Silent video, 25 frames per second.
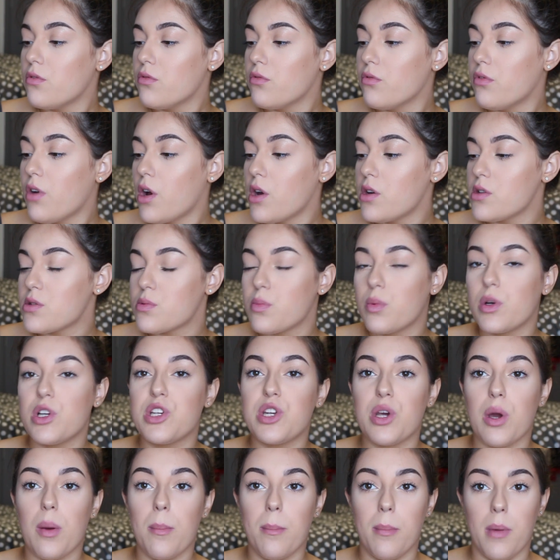
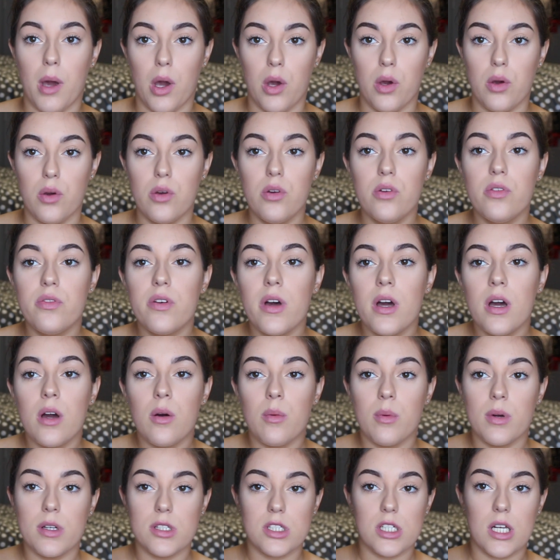Rosewood Mauve,
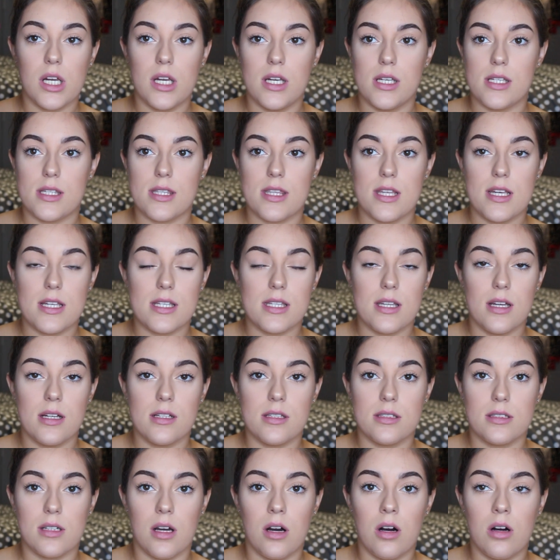which is this
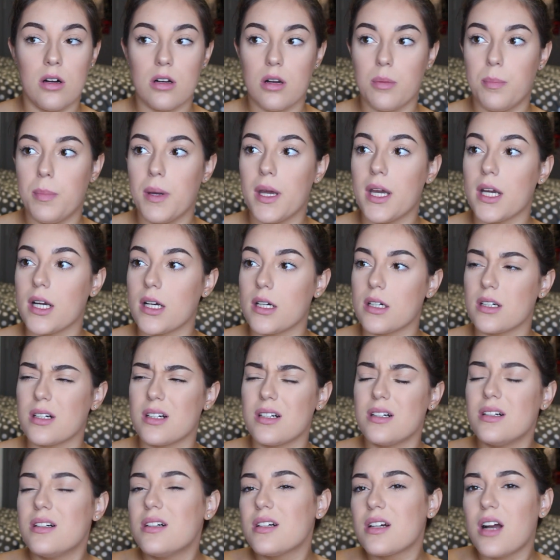dark
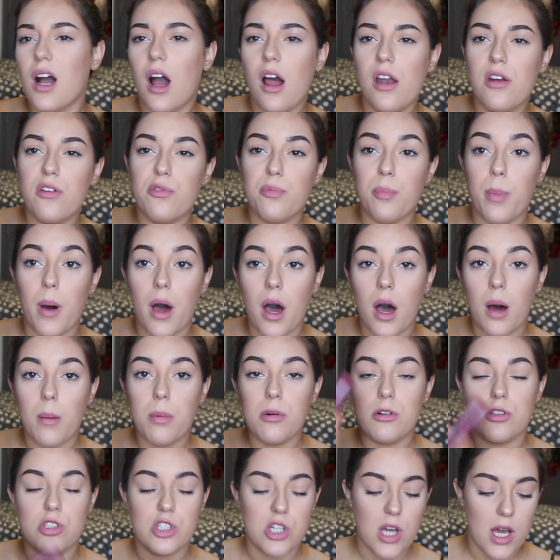pink kind of
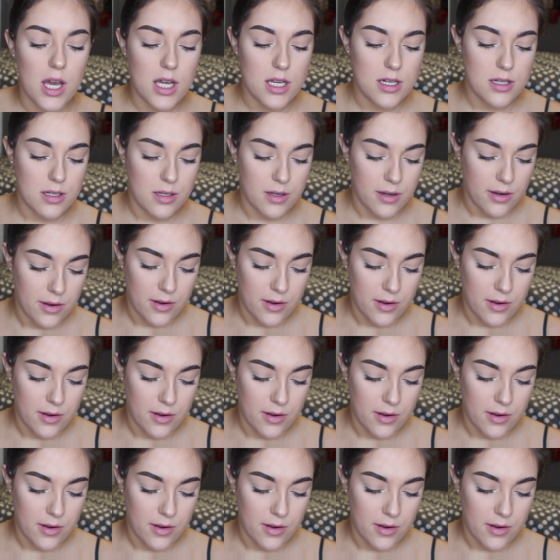purple shade.